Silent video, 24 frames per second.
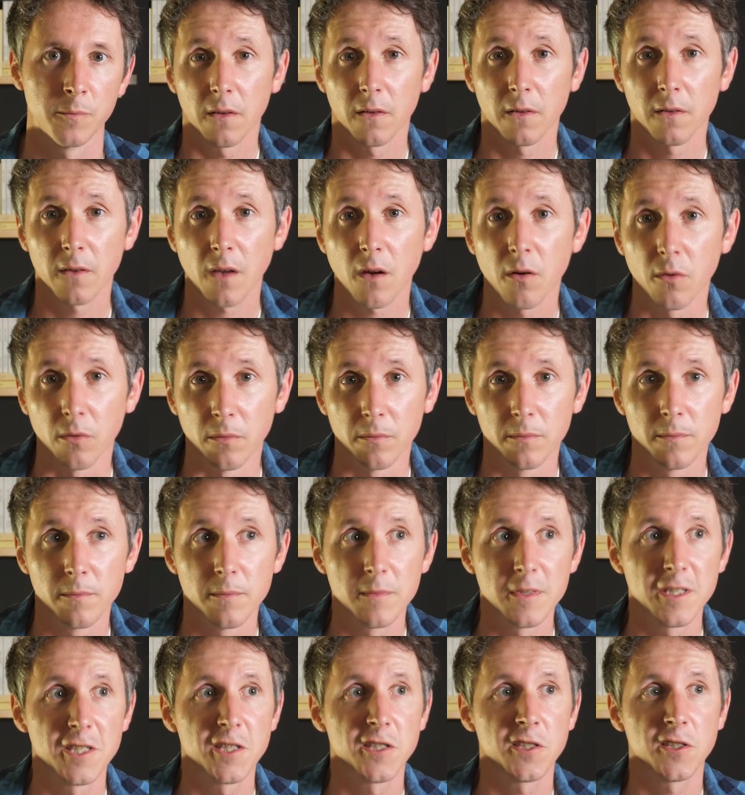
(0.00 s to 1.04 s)
So
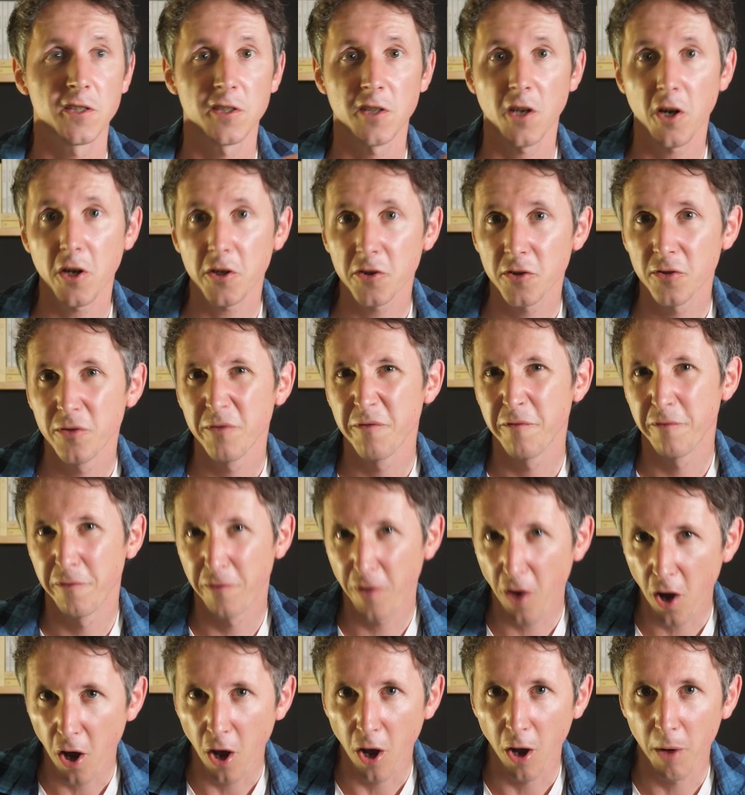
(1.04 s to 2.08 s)
certain
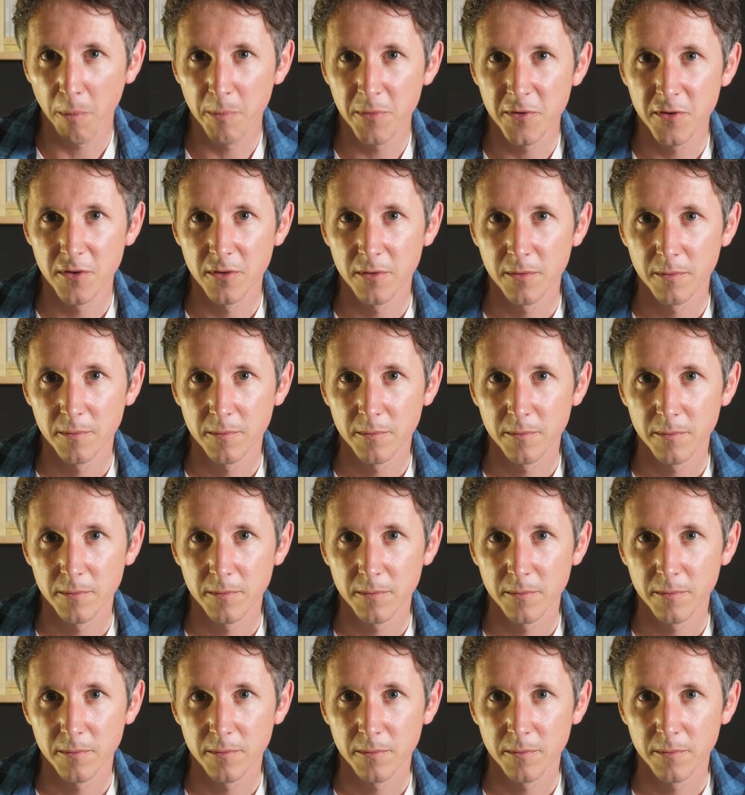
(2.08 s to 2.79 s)
verbs